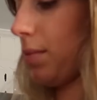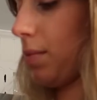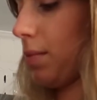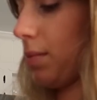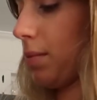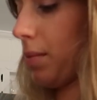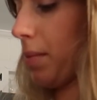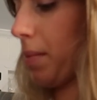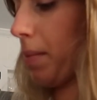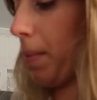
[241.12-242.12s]

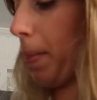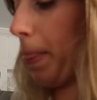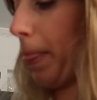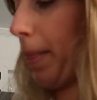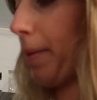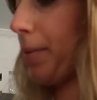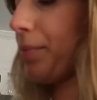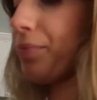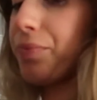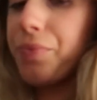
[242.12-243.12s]

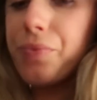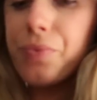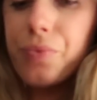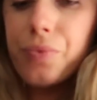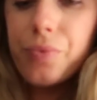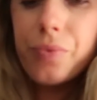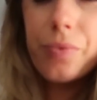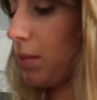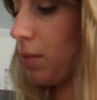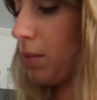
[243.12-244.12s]

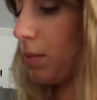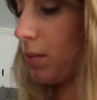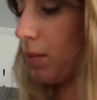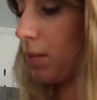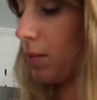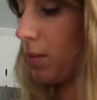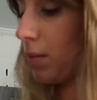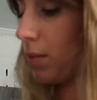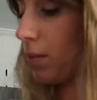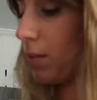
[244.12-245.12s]

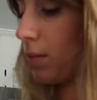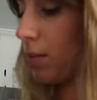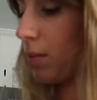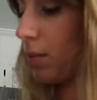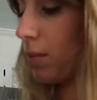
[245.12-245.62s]
No one is speaking in this clip.